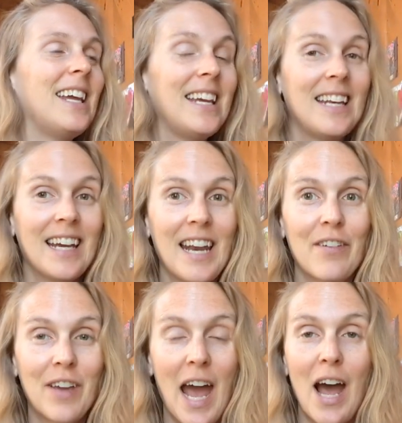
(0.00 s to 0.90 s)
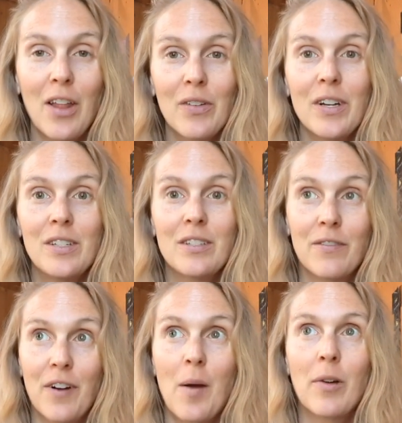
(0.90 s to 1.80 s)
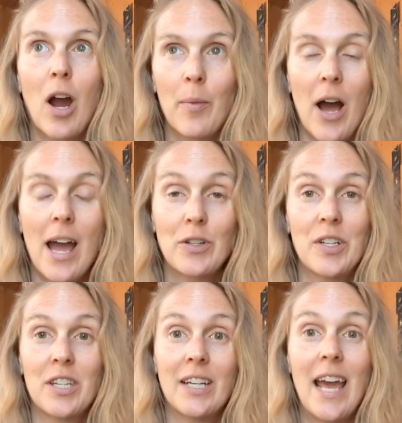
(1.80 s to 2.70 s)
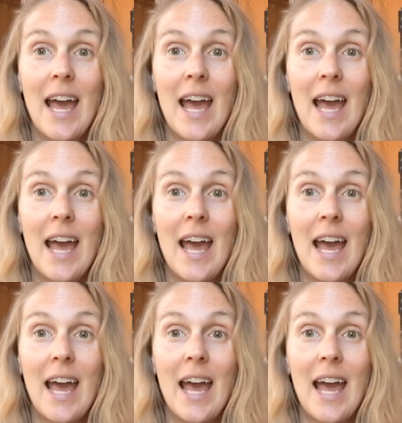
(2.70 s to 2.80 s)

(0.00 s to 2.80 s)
Eating enough calories from carbohydrates on